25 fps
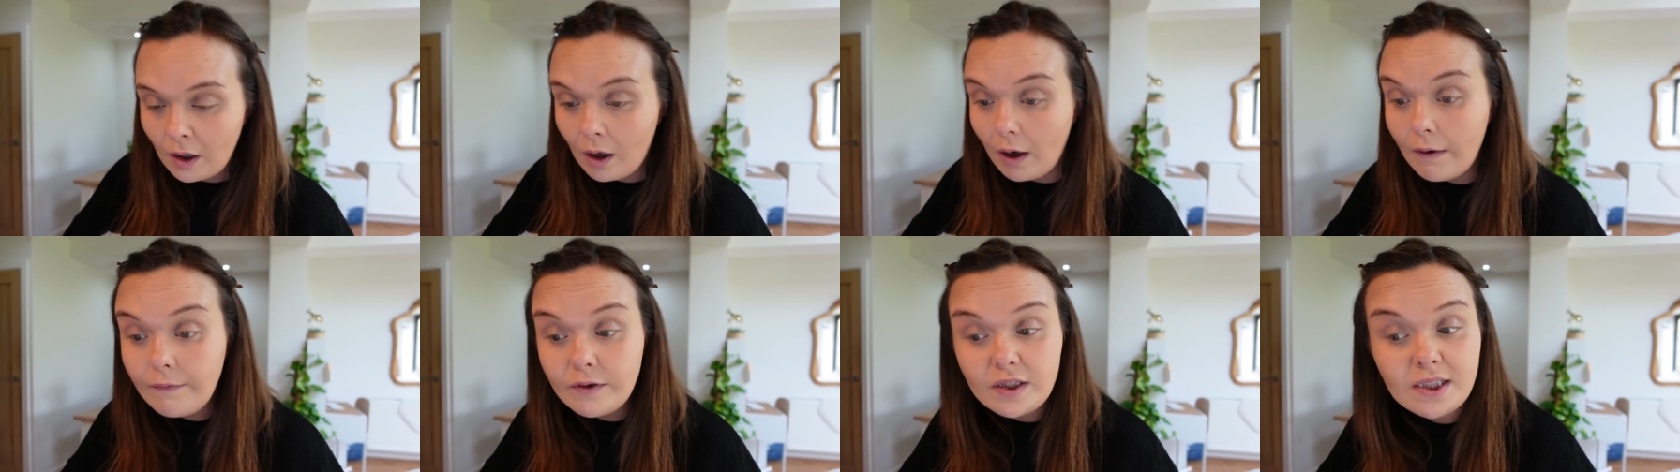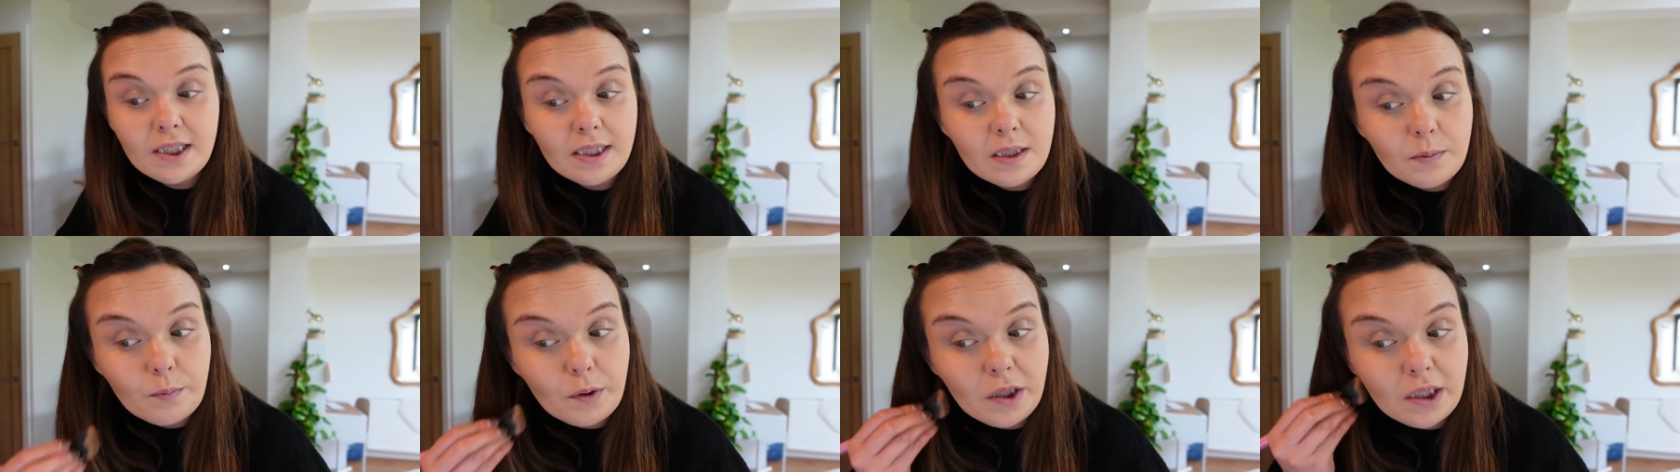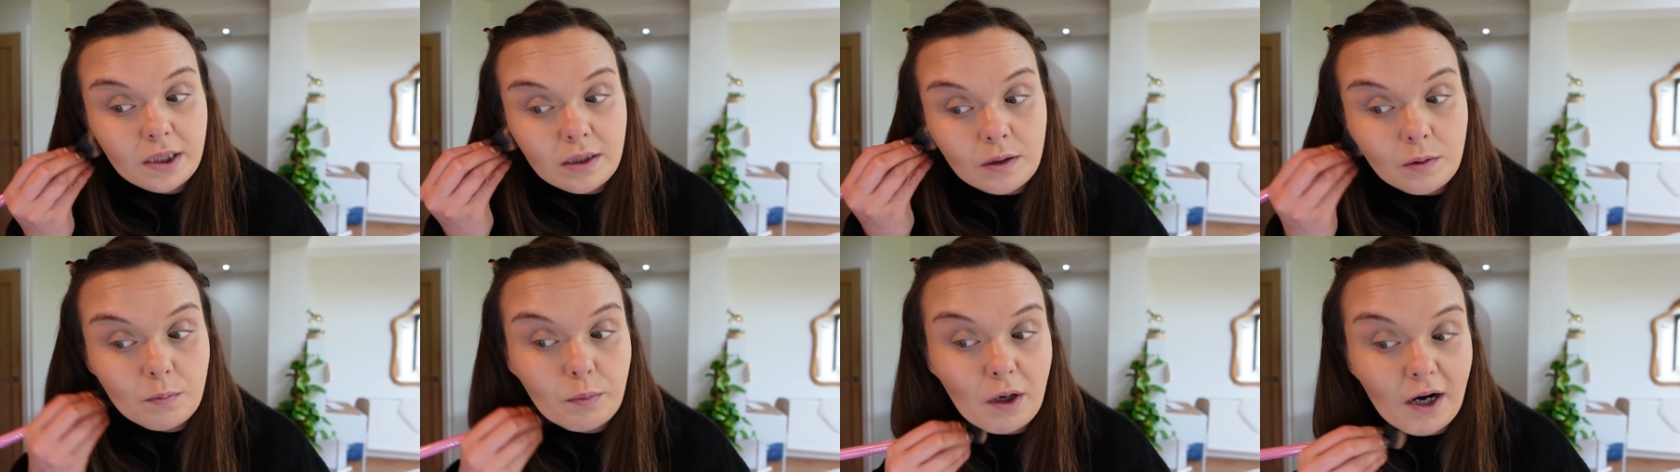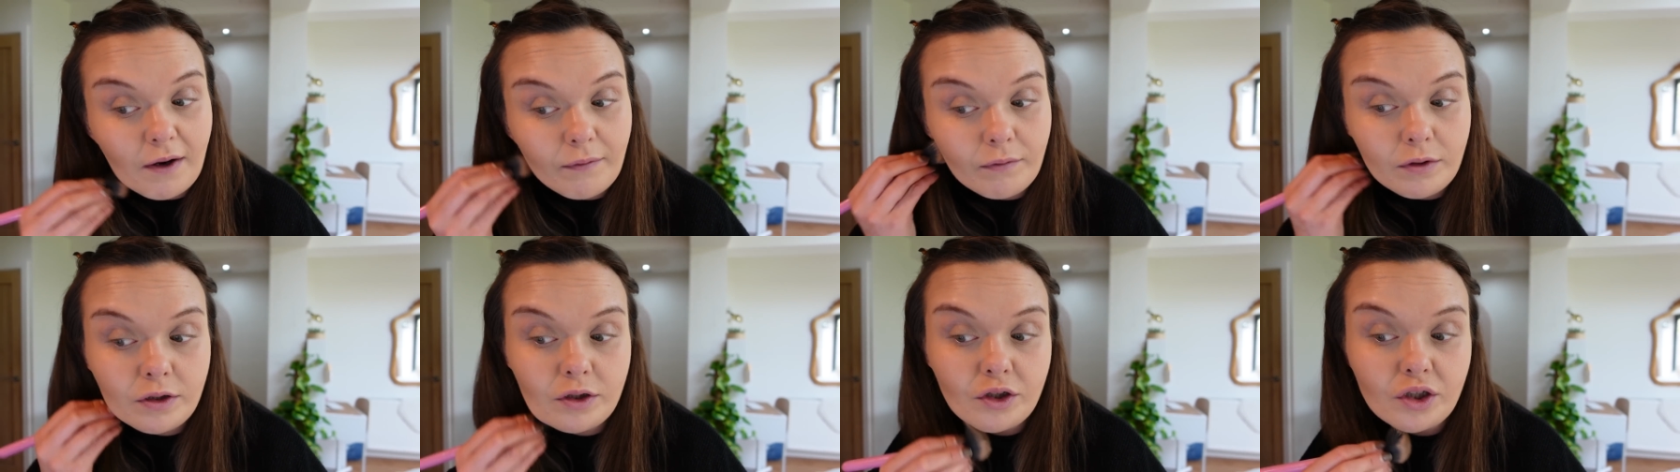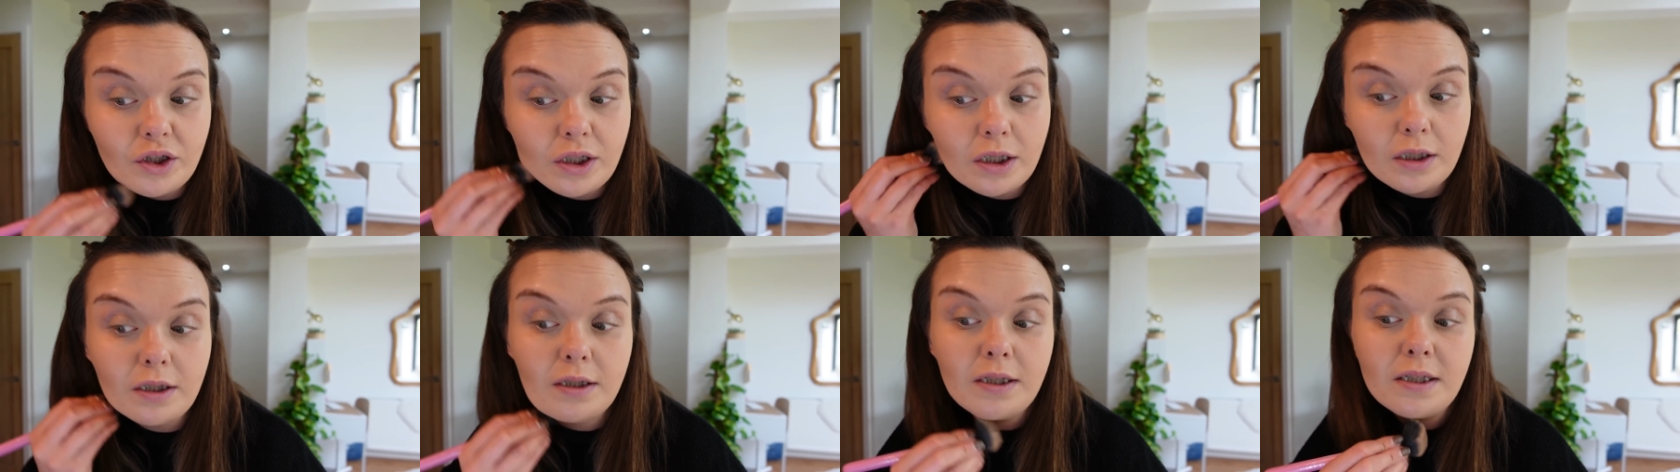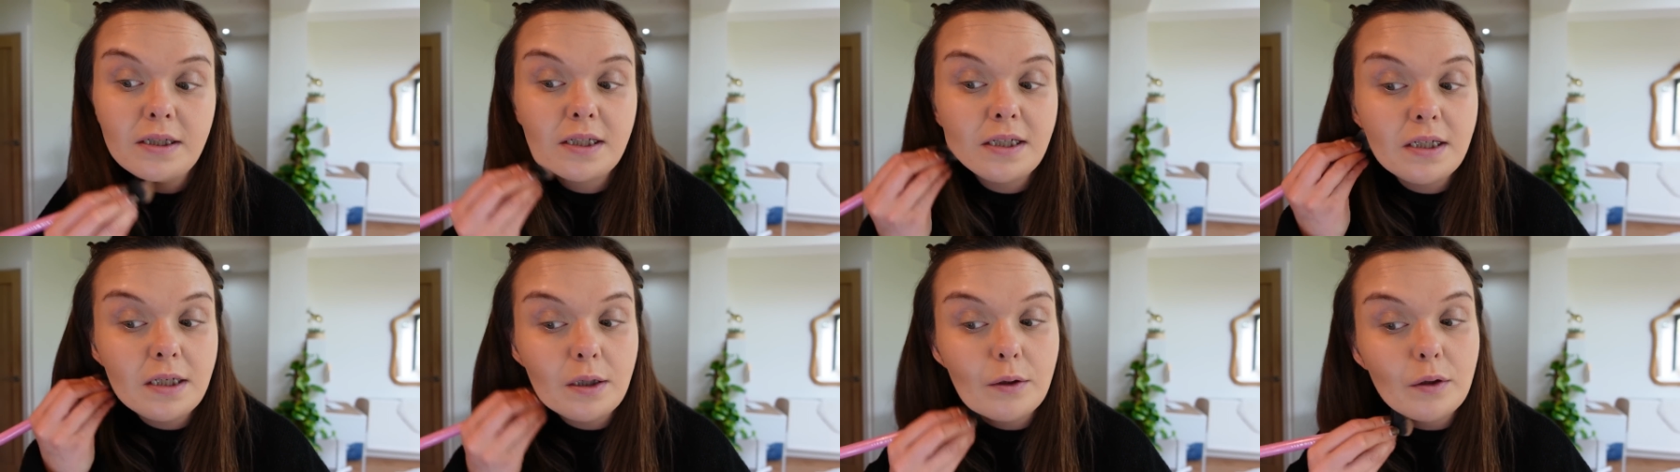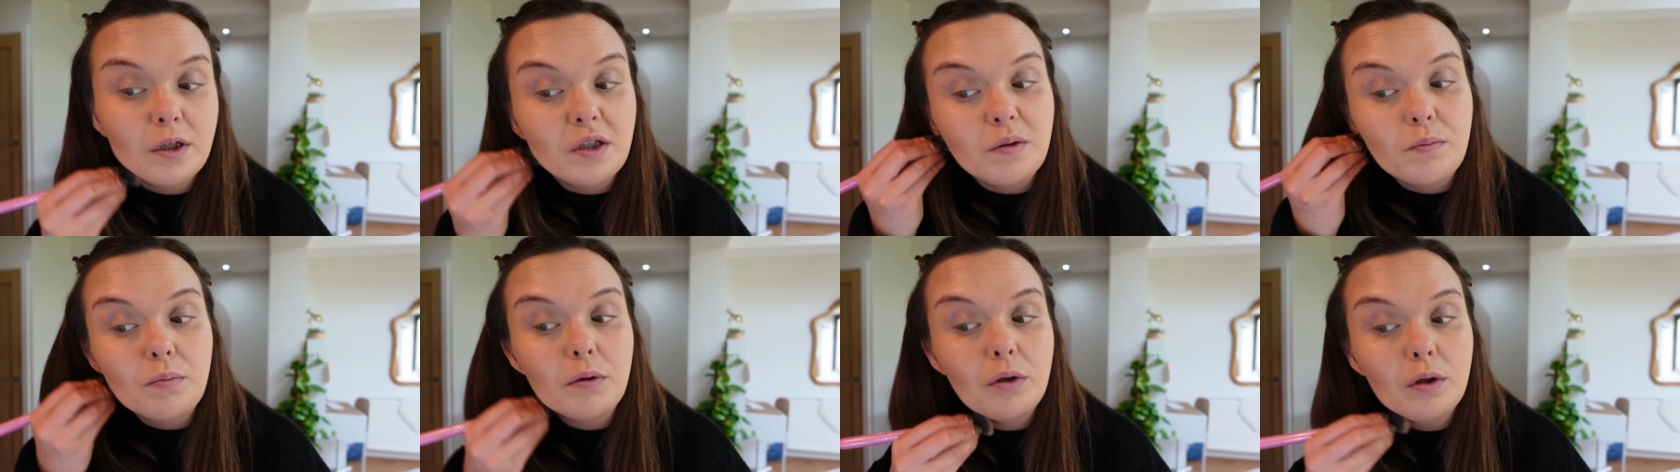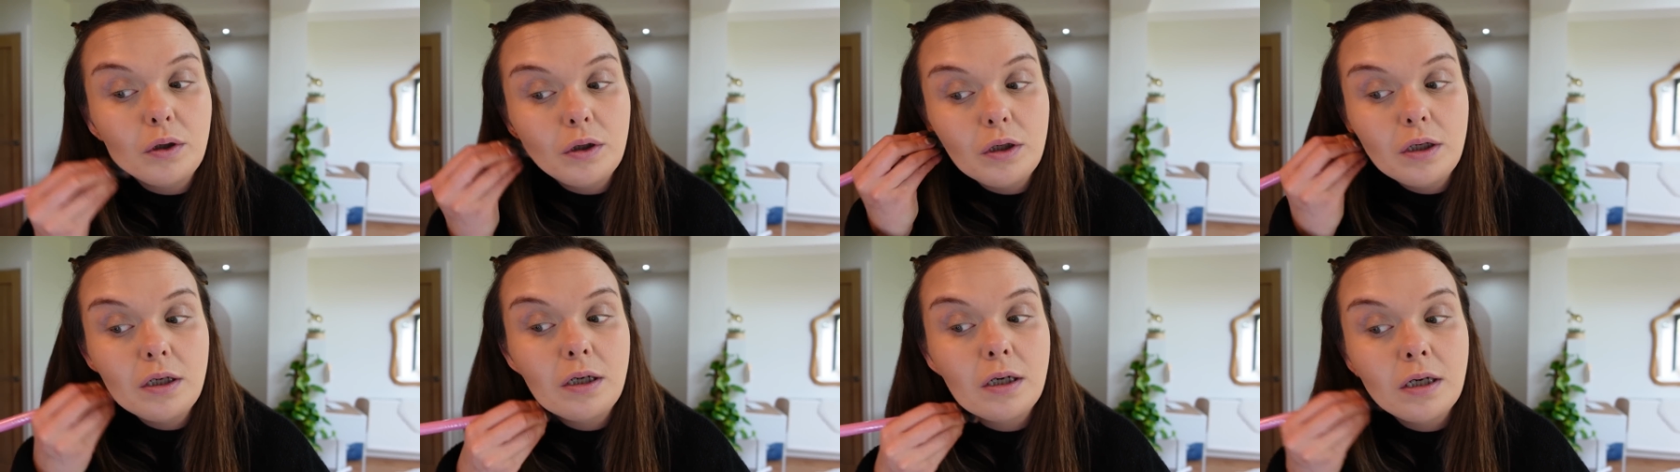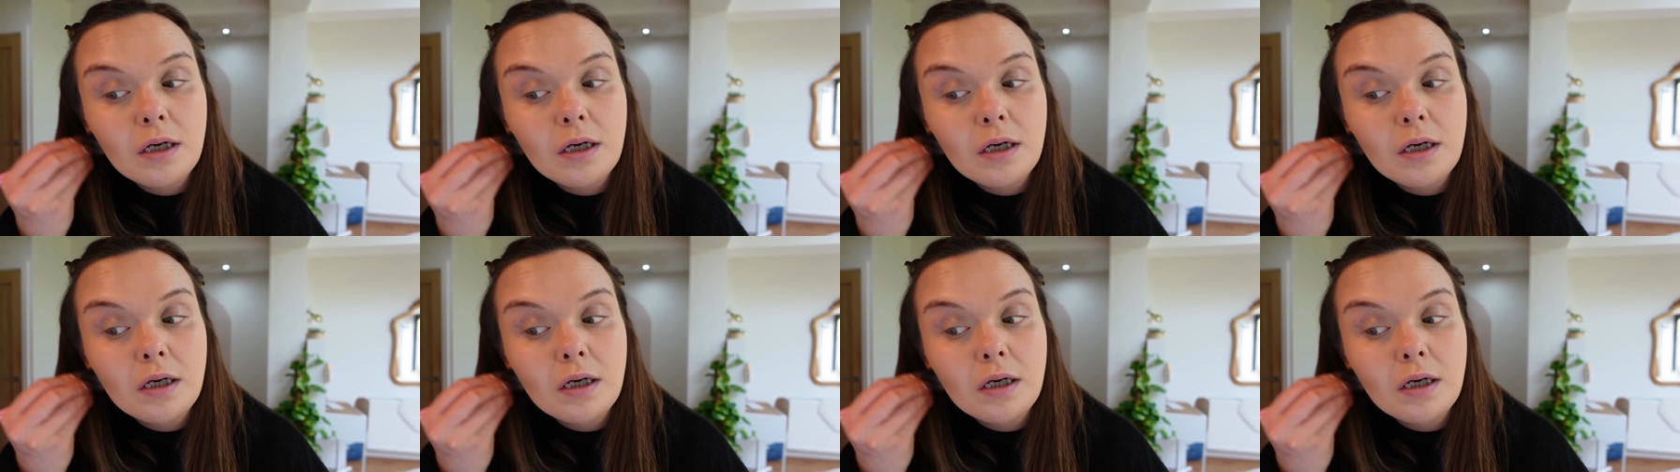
Obviously it's personal preference, you don't need to do it, but